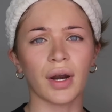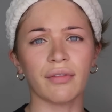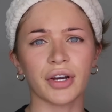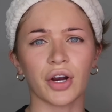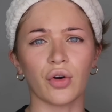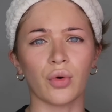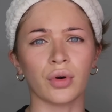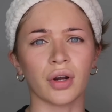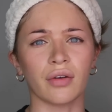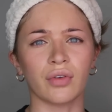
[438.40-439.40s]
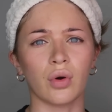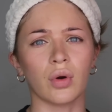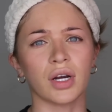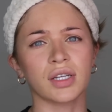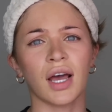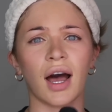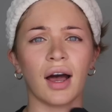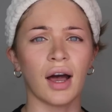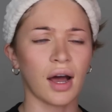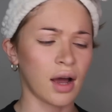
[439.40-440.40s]
"Whenever you're older, of course,
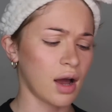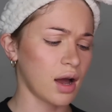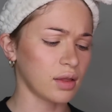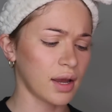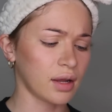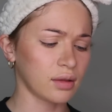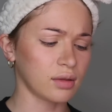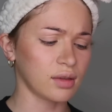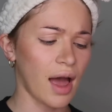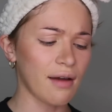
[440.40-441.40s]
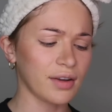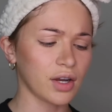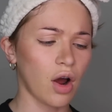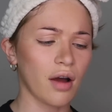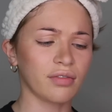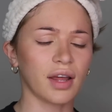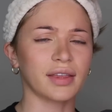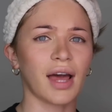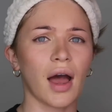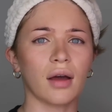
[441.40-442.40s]
ha ha ha," like laughing it off
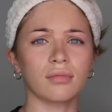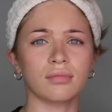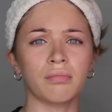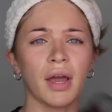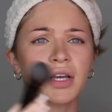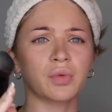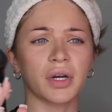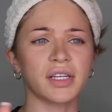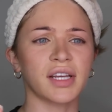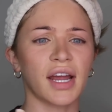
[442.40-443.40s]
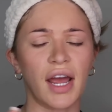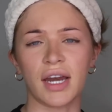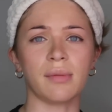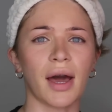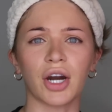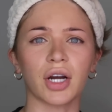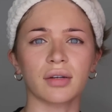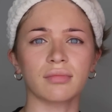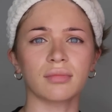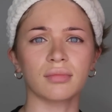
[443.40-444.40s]
like that makes what he said any
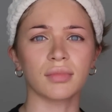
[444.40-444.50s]
better.